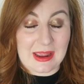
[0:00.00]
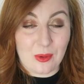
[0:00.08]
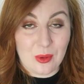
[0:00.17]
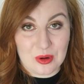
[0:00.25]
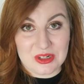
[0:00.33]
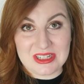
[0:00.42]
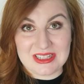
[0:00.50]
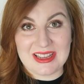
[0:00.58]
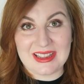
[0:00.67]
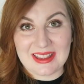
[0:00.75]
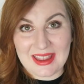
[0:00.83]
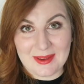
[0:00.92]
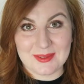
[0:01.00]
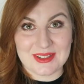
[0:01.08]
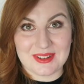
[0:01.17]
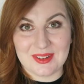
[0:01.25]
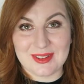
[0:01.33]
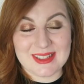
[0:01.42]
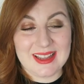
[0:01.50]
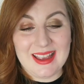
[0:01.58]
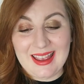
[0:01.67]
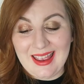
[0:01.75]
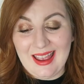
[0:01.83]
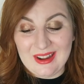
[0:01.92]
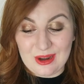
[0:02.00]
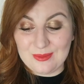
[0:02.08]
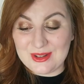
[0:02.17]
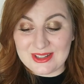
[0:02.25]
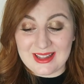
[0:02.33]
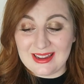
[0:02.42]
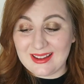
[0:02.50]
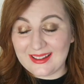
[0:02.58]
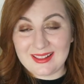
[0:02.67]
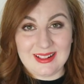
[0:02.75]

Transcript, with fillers: I hoarded it, kept it good, and I'm just like,